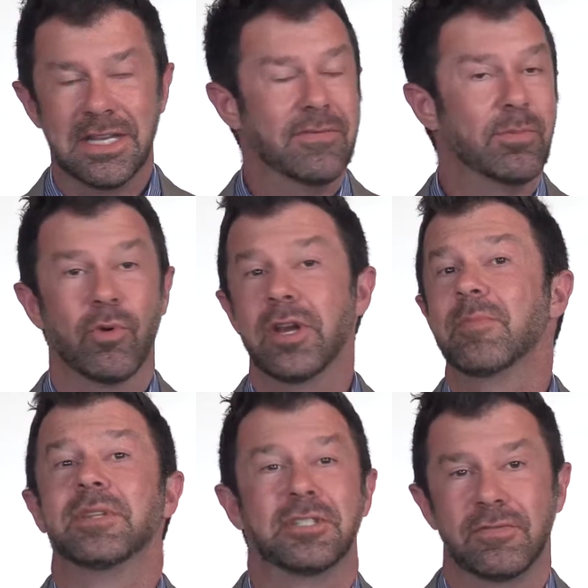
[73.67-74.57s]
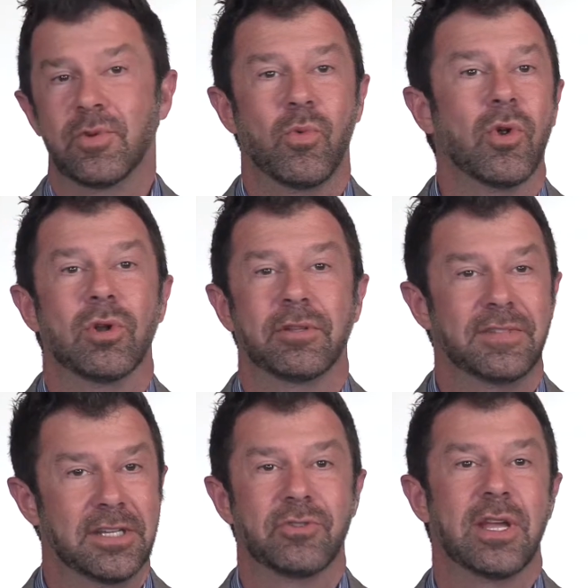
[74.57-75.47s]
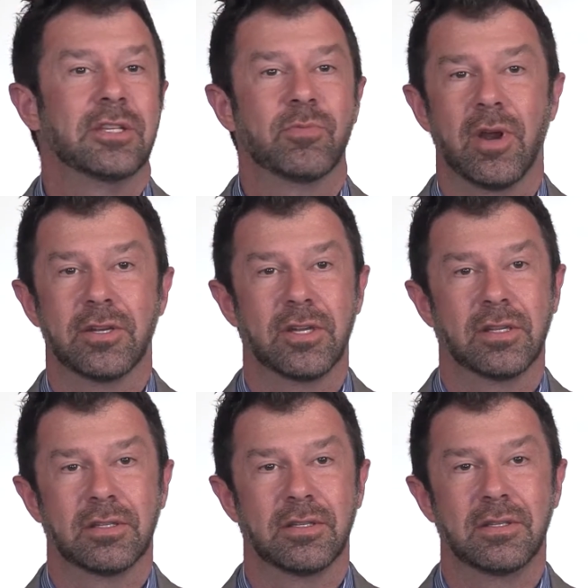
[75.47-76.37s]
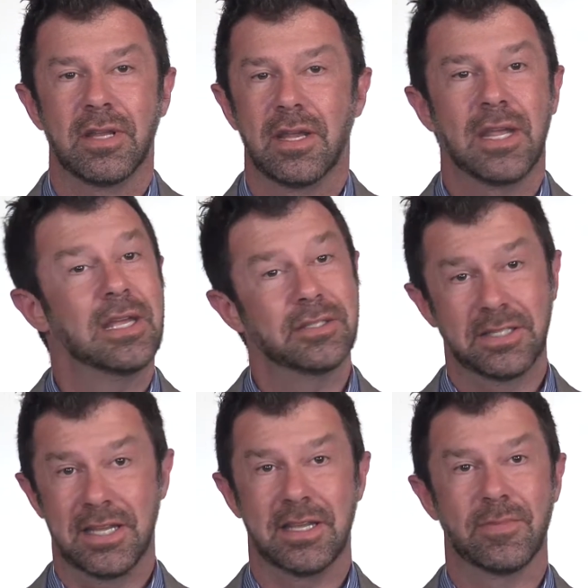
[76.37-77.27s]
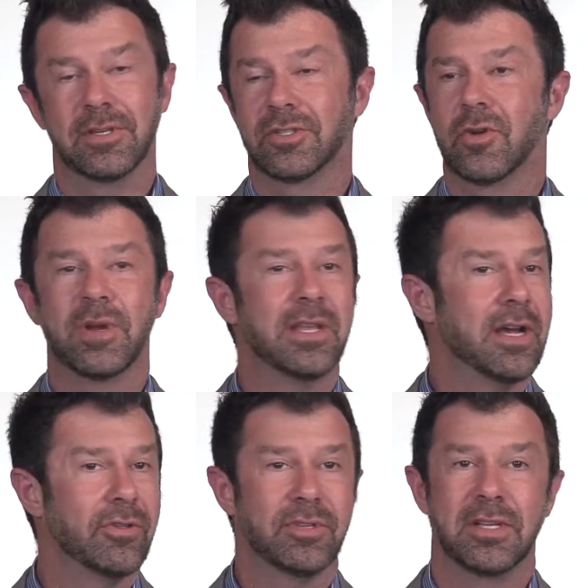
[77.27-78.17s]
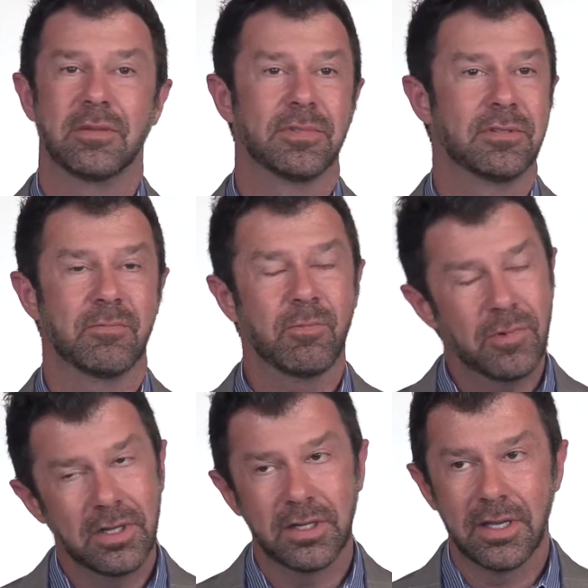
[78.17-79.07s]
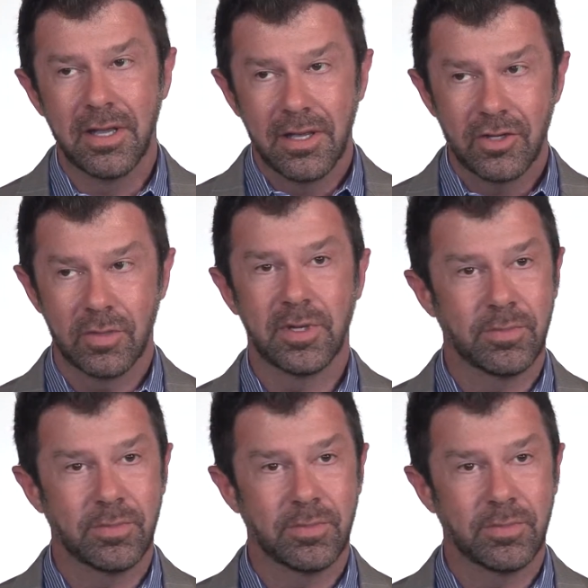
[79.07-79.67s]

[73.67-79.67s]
David Brinkmans of the world, of Desert AIDS Project, and his team, and so many of the other teams, really should be